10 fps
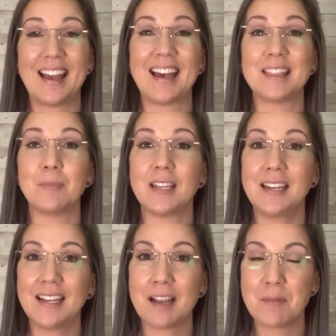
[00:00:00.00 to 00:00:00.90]
At the
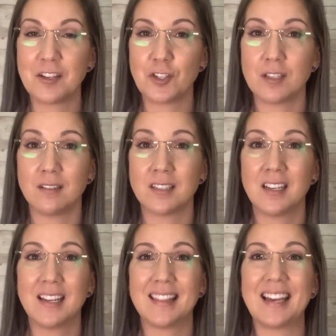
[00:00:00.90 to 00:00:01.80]
beginning, I mentioned
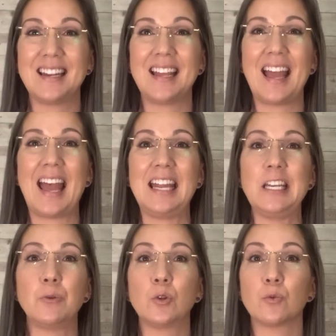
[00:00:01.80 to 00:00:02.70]
that
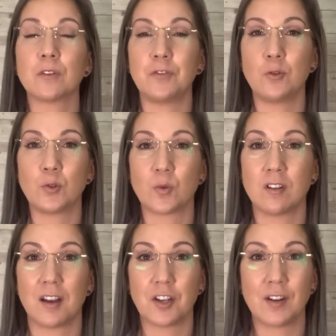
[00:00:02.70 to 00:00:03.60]
annual reviews were
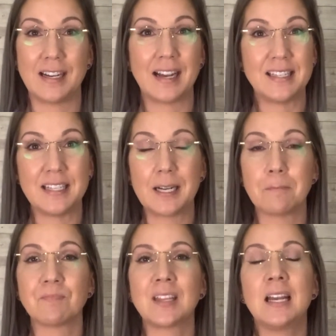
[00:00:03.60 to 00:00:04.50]
not a great idea.